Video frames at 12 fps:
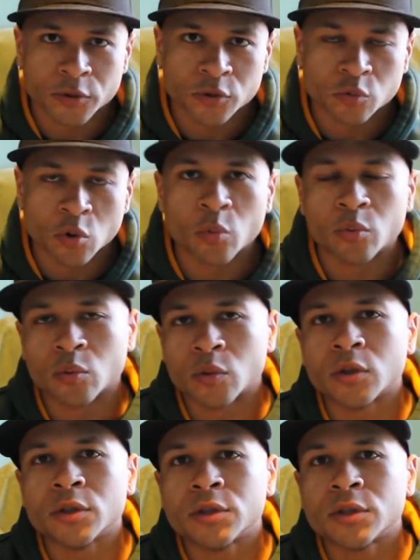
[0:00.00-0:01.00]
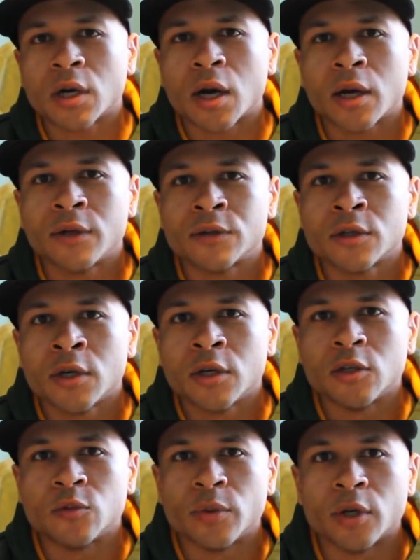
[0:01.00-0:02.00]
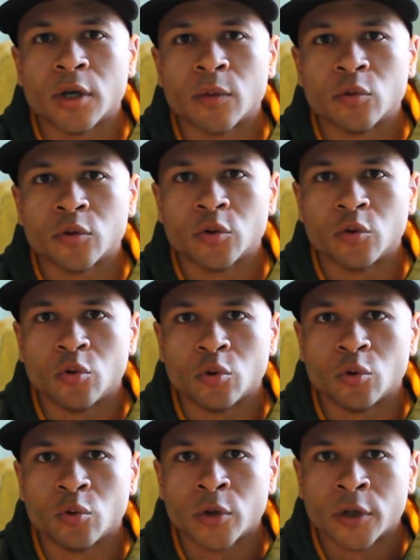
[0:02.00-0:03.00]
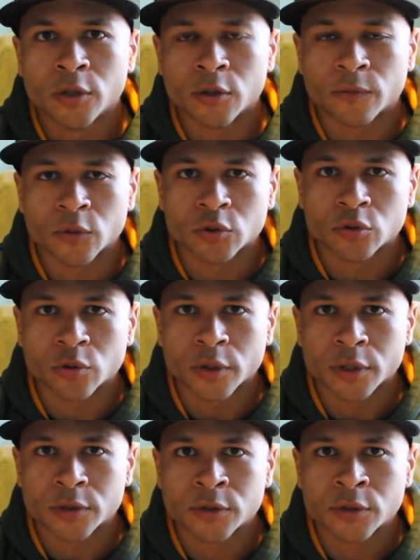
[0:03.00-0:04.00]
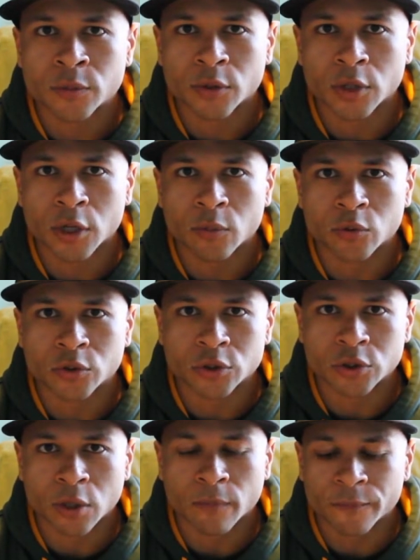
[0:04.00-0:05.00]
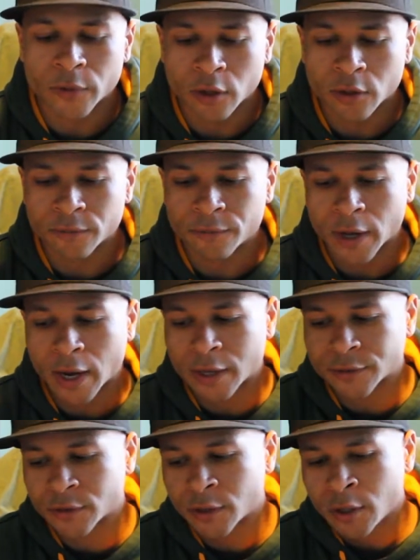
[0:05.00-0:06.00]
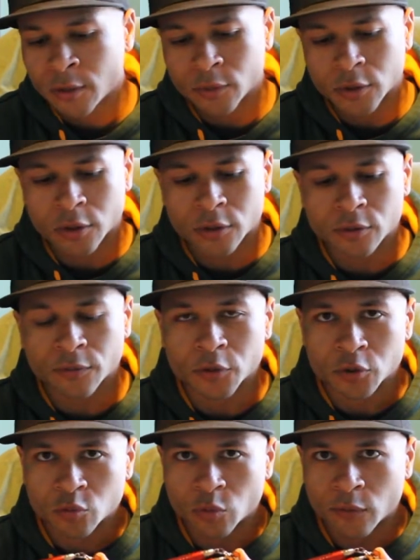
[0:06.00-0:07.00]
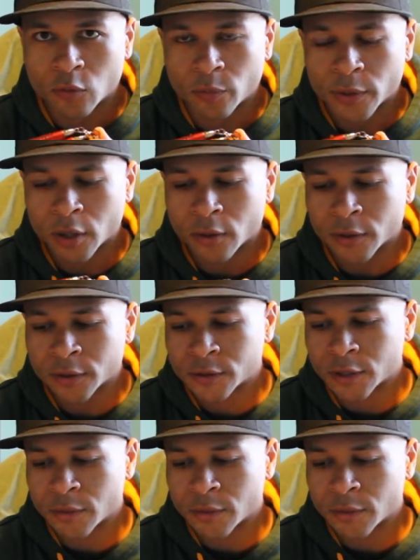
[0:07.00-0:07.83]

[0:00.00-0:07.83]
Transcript: this rope really shines is being able to do different tricks, being able to jump very fast. Because of the swivel bearings